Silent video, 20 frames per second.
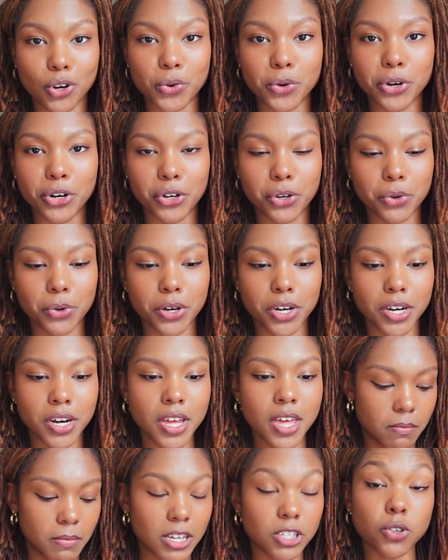it to her.
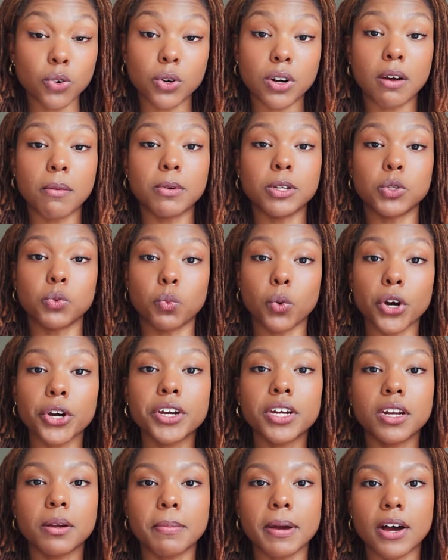I told her I was
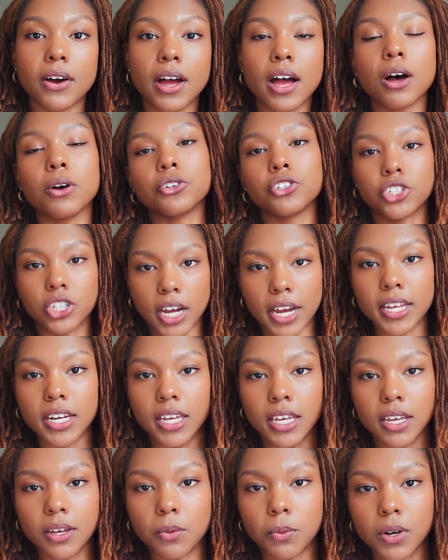worried about how
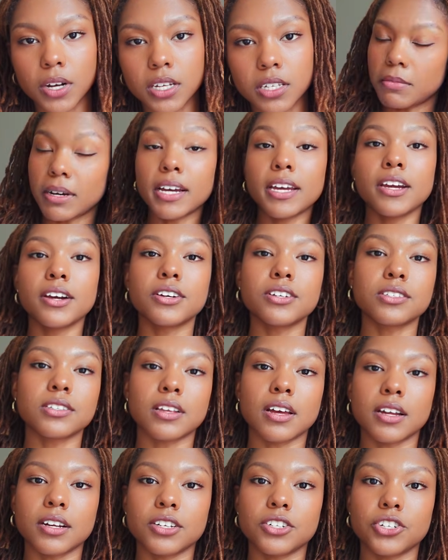shiny it was. My hair is
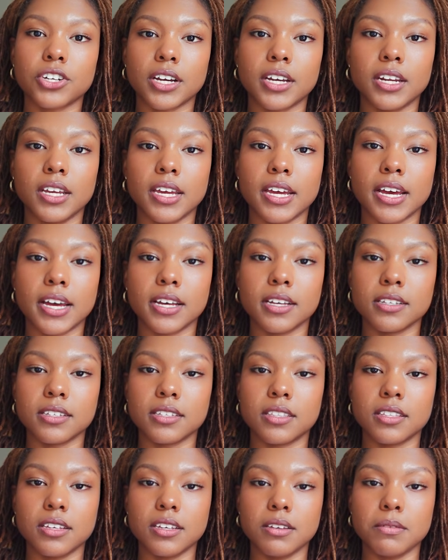not as shiny as
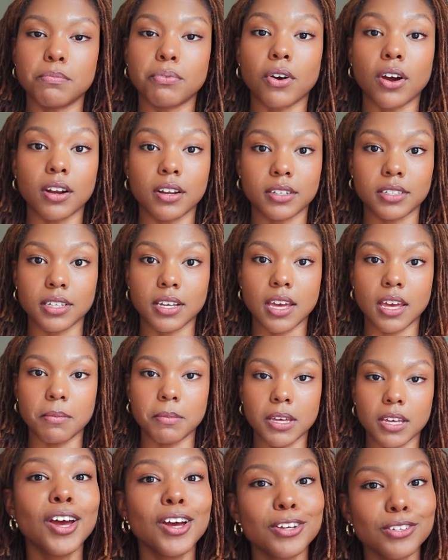the products that came in.
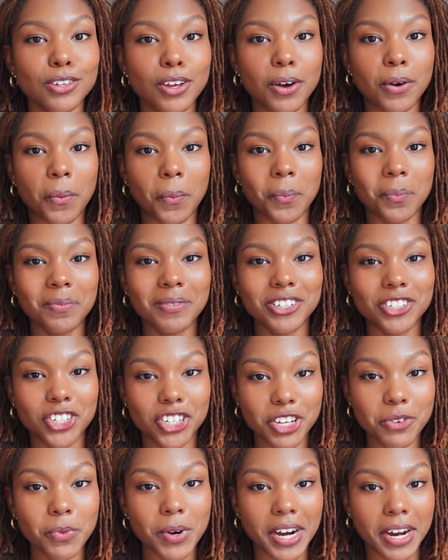So she
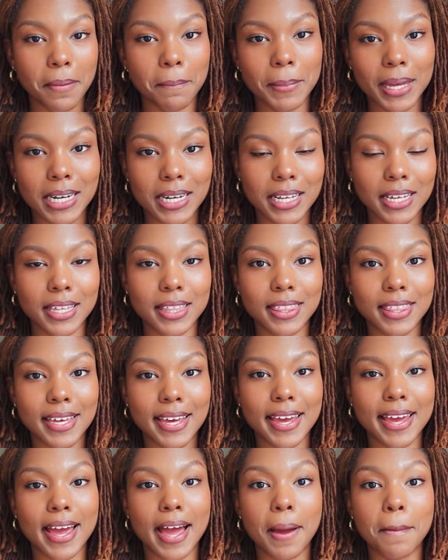recommended
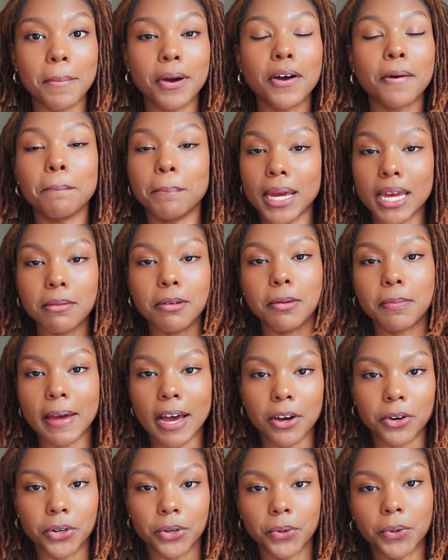that I put baby
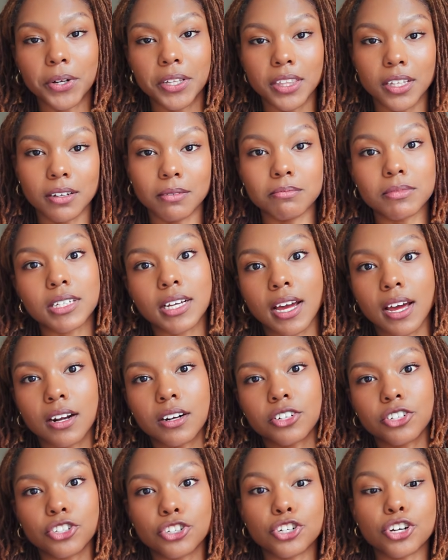powder on them to kind of
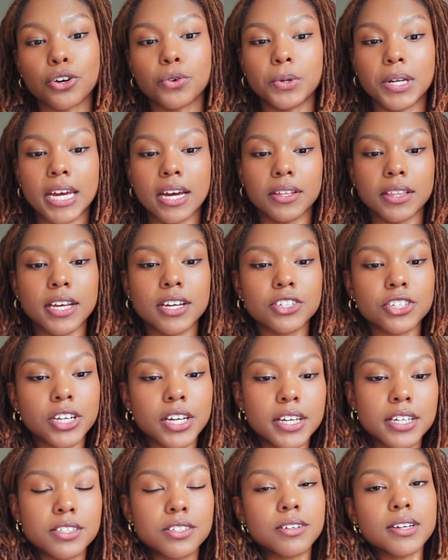just tone down that
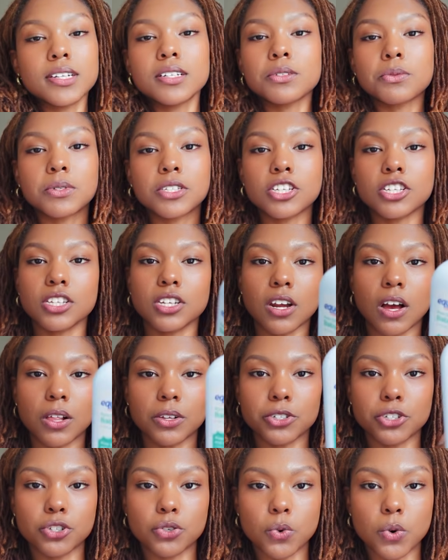shine. So I just went to the dollar
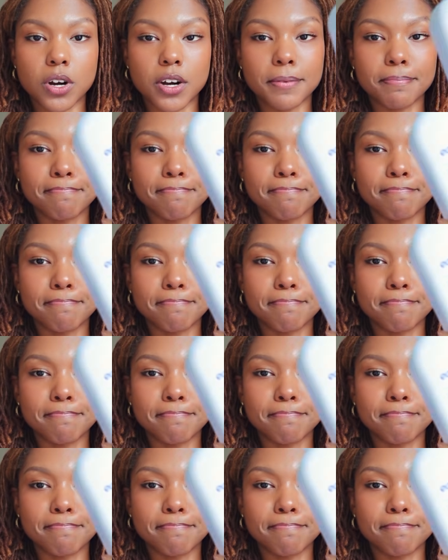store